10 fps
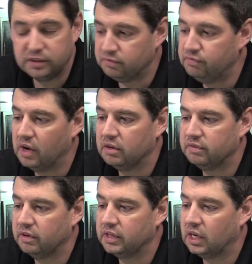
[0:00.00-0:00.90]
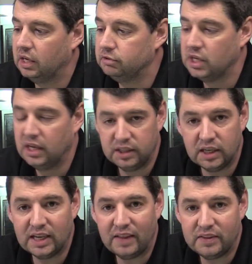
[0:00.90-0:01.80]
It's very, very close. You
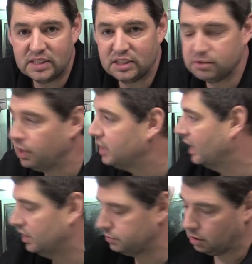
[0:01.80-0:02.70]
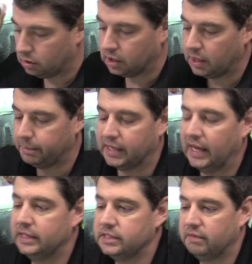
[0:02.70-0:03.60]
can get this in a spray can as well. I've got a couple of
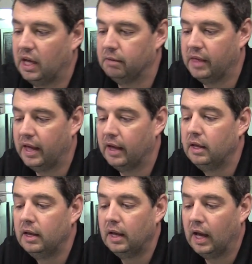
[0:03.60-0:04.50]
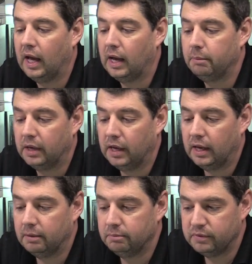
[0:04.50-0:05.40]
cans of it up there. Um,
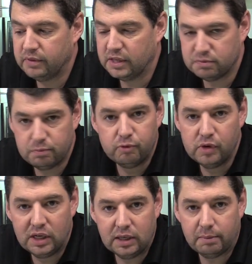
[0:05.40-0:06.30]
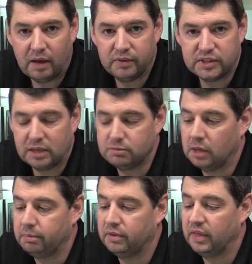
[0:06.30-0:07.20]
um, that's really about the same
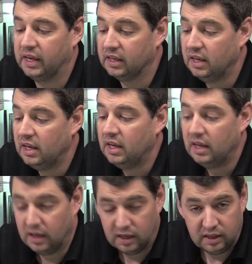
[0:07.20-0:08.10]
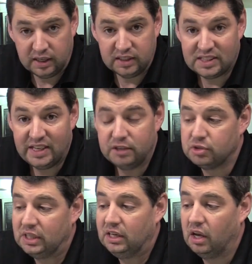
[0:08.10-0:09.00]
type of thing it's
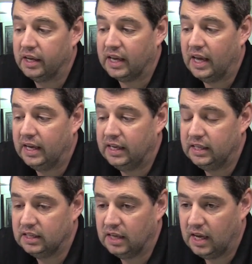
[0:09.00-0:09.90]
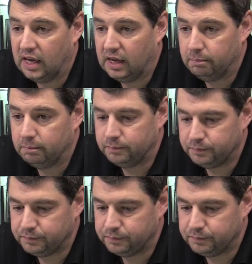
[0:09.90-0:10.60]
literally like a um,